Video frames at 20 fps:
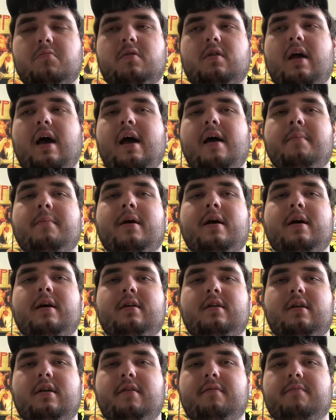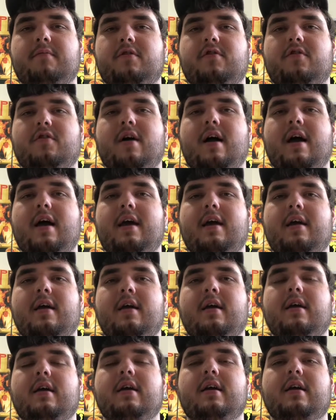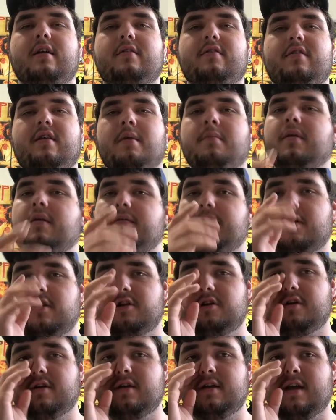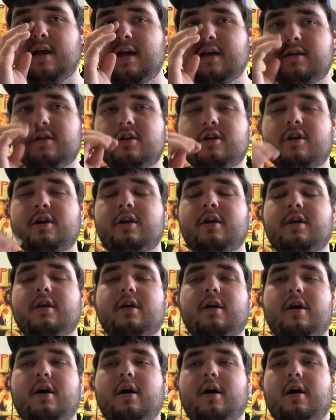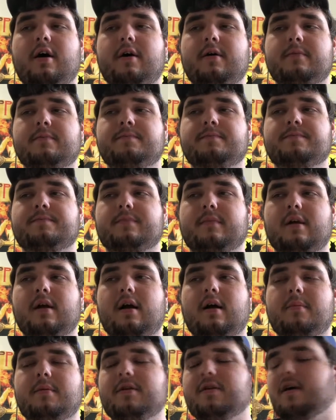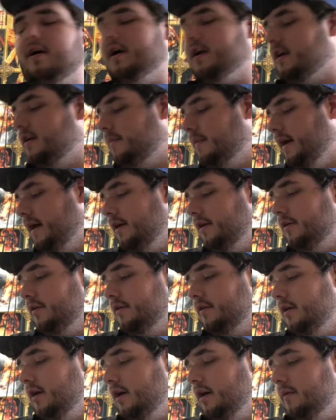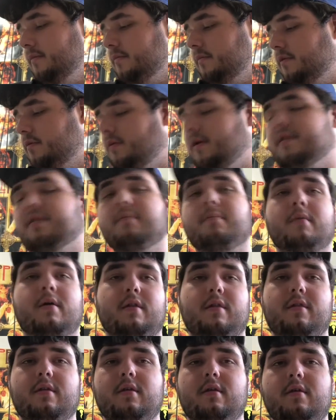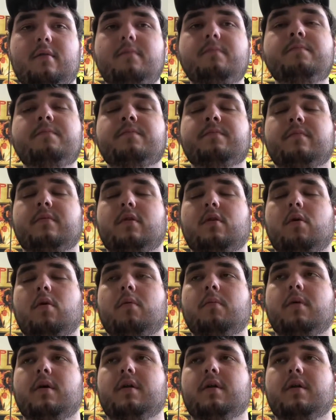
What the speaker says: tie them on, give them a try, and see how many fish you can catch. I'll be talking about throughout the month. The whole